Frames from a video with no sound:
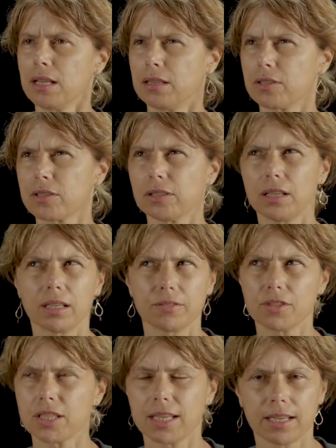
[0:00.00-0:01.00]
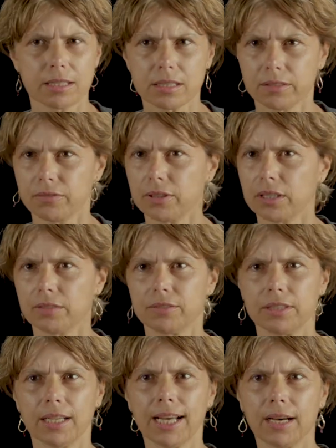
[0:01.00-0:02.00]
there's a lot of chance involved
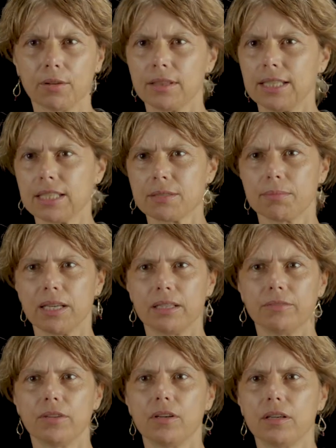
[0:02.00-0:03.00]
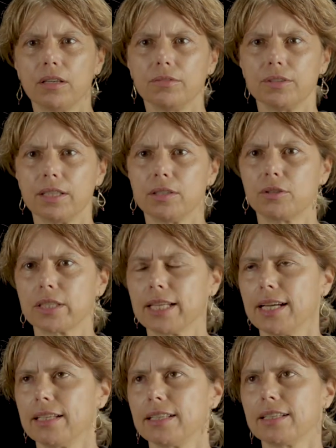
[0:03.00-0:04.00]
in how things might evolve and
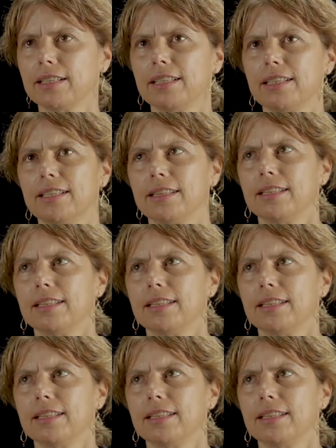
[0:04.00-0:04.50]
organically, and